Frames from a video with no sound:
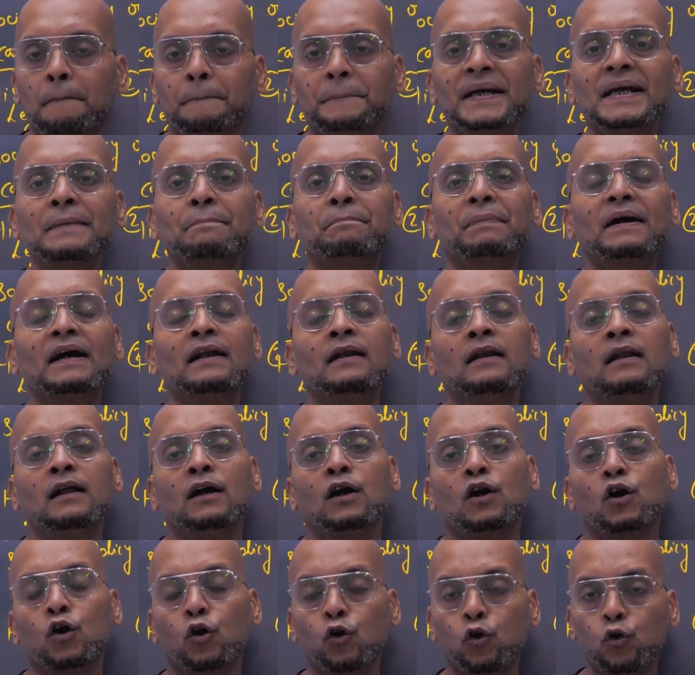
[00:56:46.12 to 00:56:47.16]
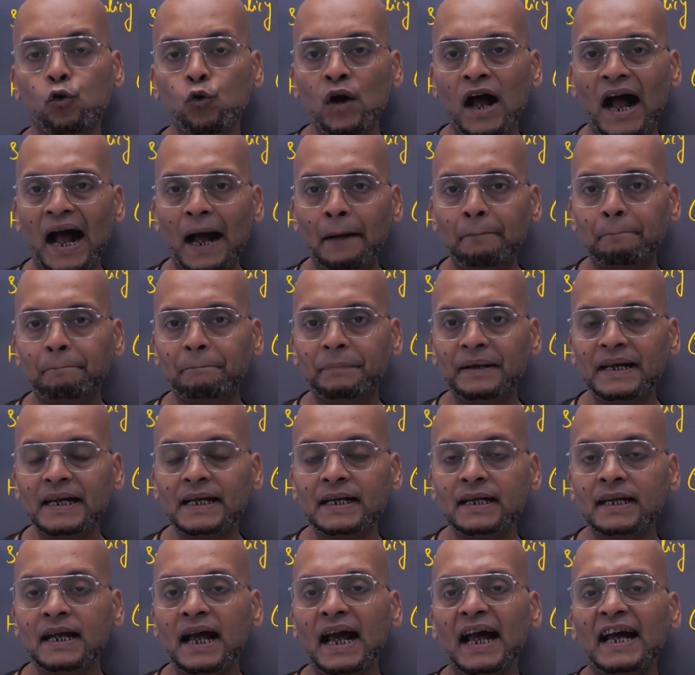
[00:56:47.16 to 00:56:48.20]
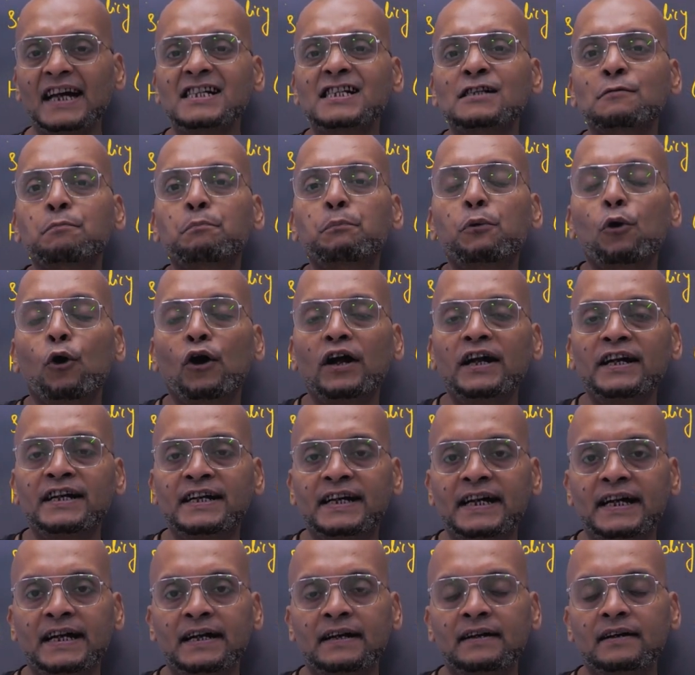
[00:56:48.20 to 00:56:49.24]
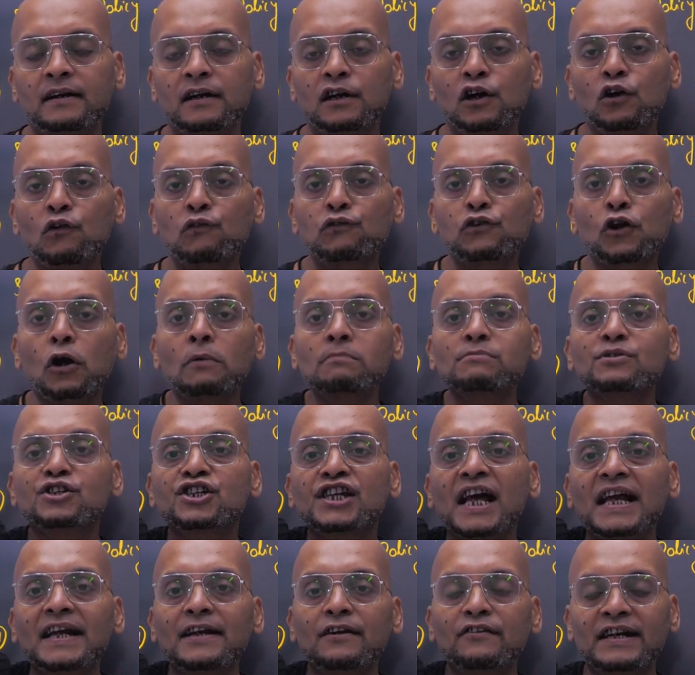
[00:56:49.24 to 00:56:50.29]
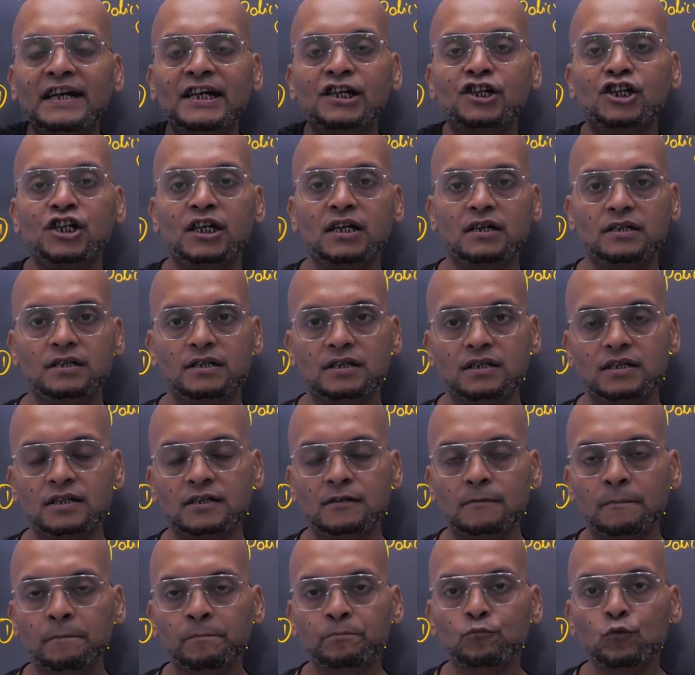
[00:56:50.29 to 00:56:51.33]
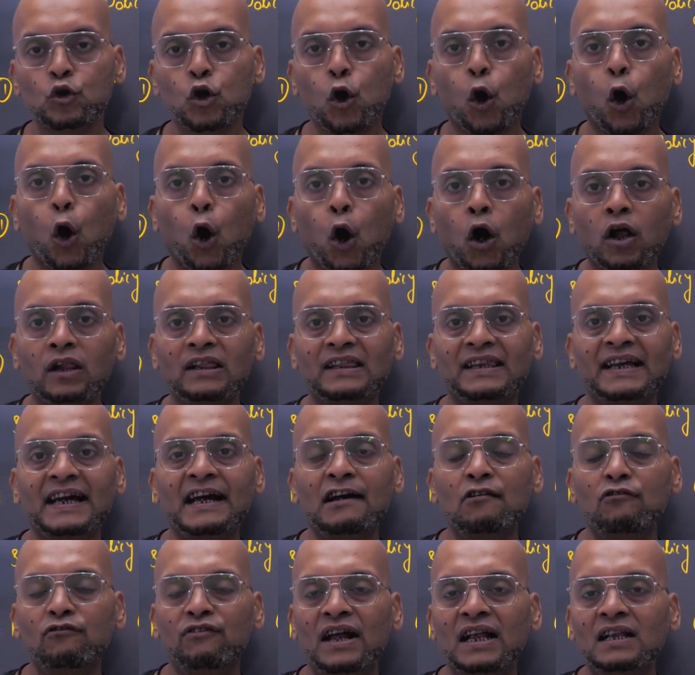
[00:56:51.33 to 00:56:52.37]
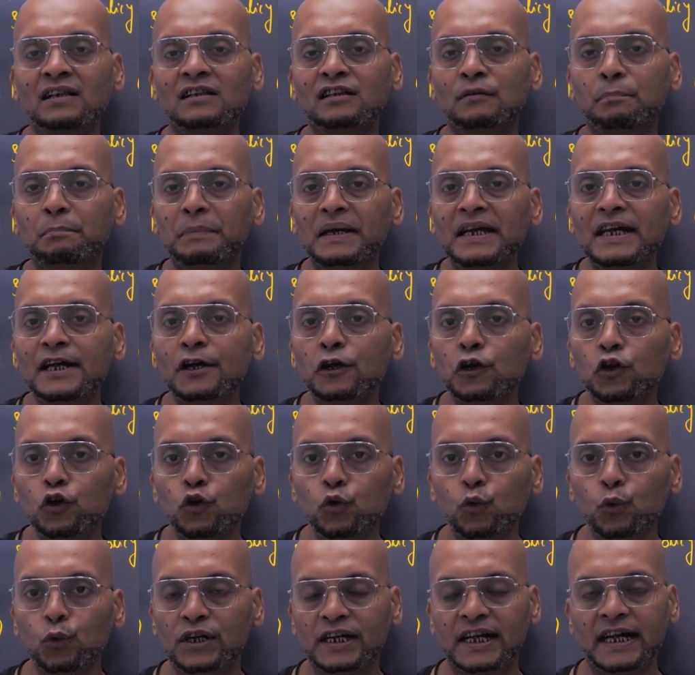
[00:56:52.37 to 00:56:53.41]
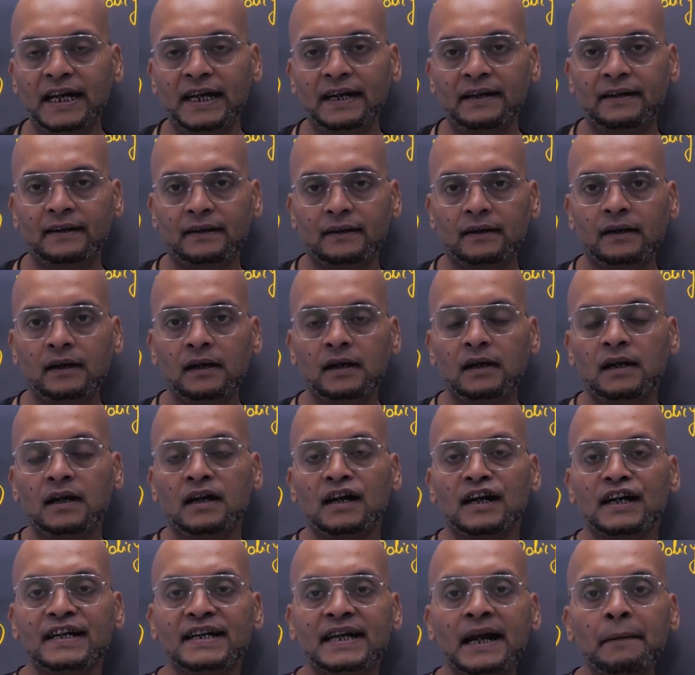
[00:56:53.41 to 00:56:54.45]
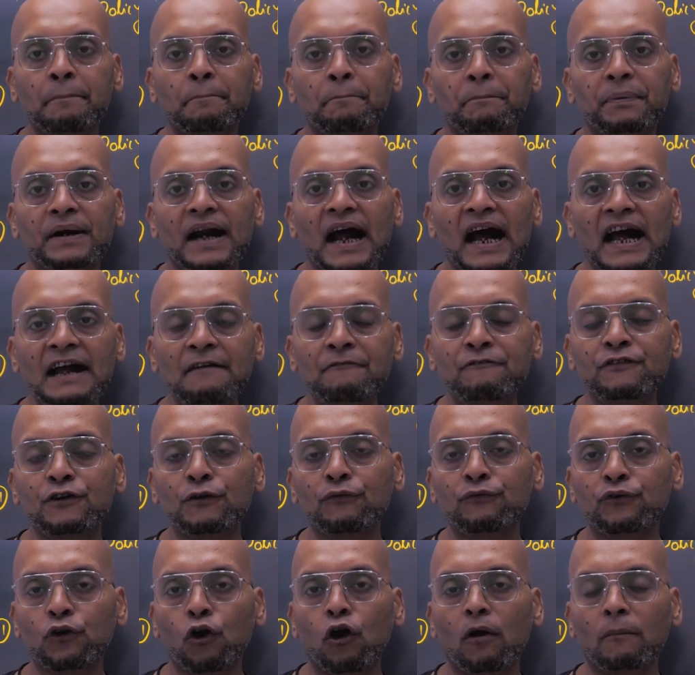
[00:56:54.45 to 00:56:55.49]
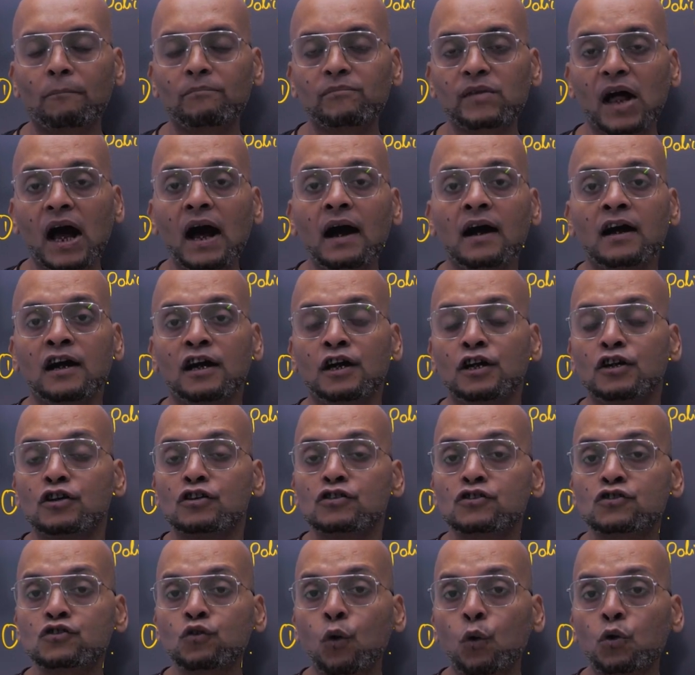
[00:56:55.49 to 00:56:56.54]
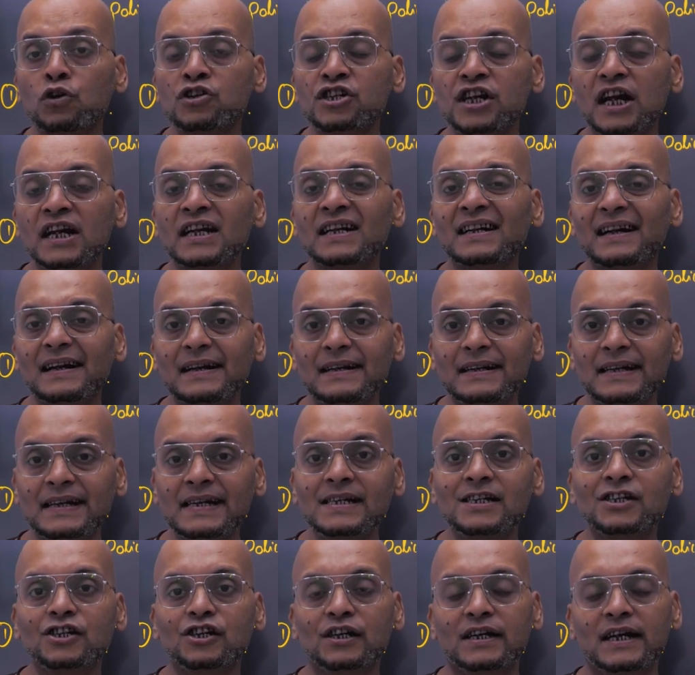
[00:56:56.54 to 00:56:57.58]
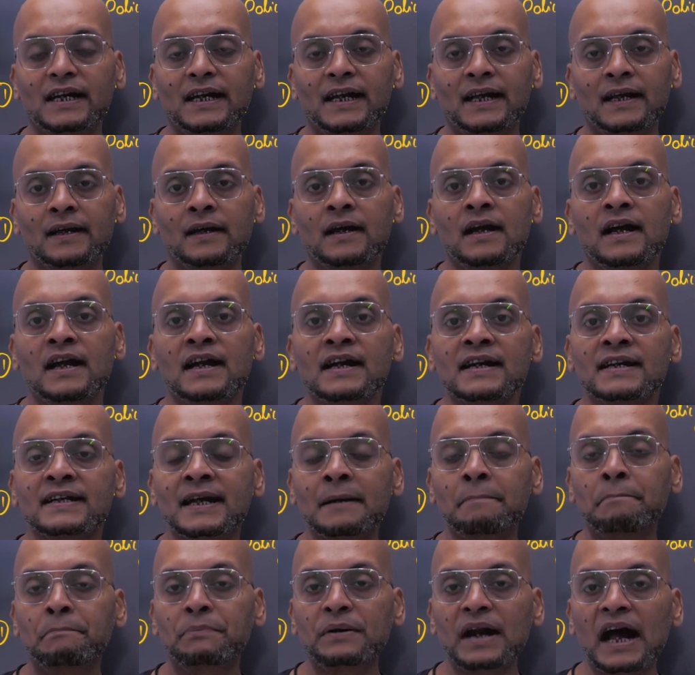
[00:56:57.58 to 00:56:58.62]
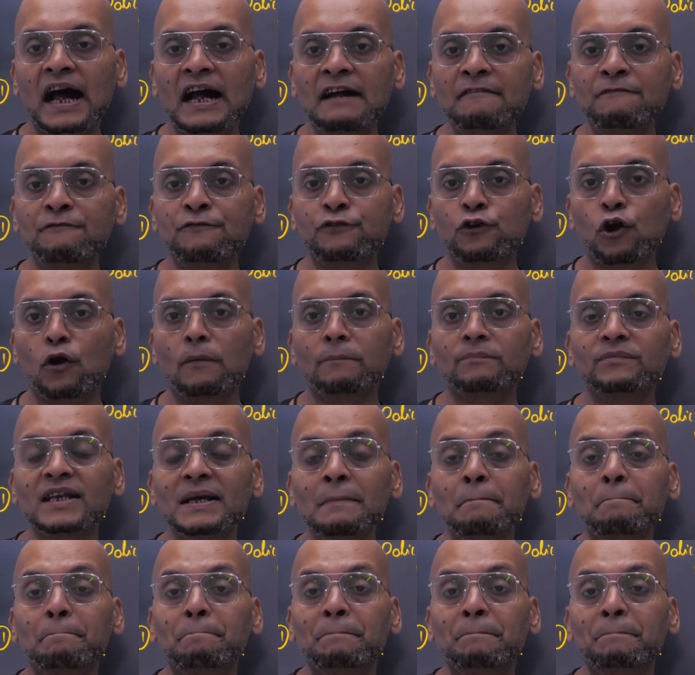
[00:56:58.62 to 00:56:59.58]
people who have been exploited from generations, all their wealth being looted, deprived from the social conditioning, deprived from the